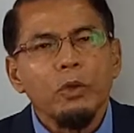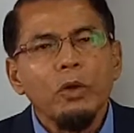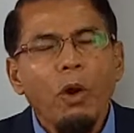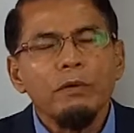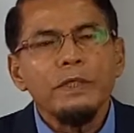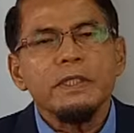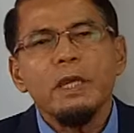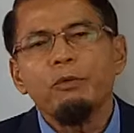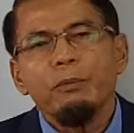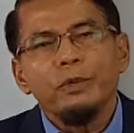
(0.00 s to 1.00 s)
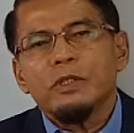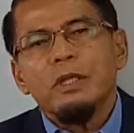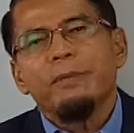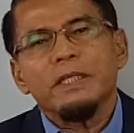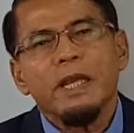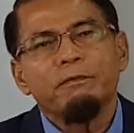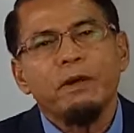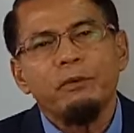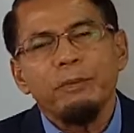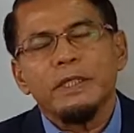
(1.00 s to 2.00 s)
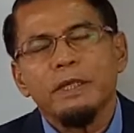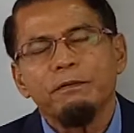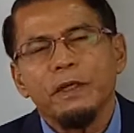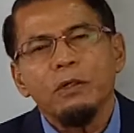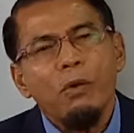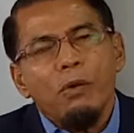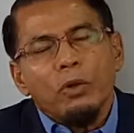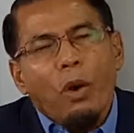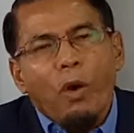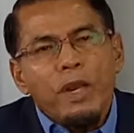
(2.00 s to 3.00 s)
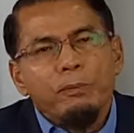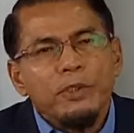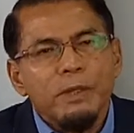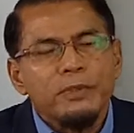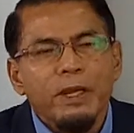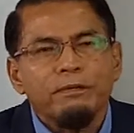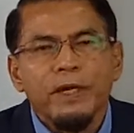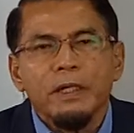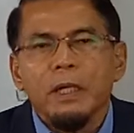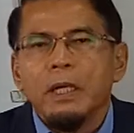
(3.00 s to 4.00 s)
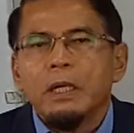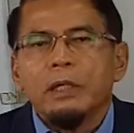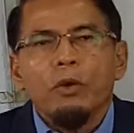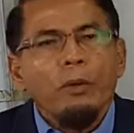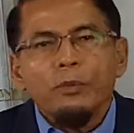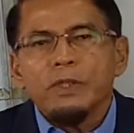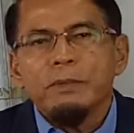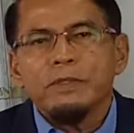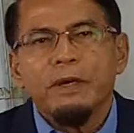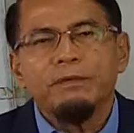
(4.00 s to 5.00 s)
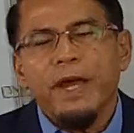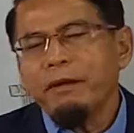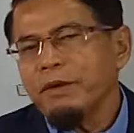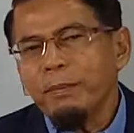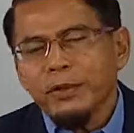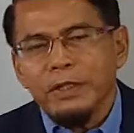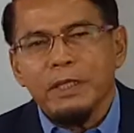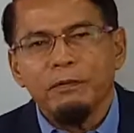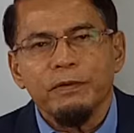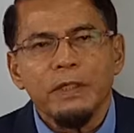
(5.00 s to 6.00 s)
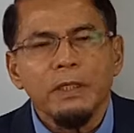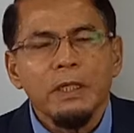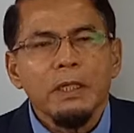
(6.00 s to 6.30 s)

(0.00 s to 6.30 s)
Don't always say we Muslims must suffer, we must suffer. No, not only Muslims suffer, non-Muslims suffer, everybody suffer.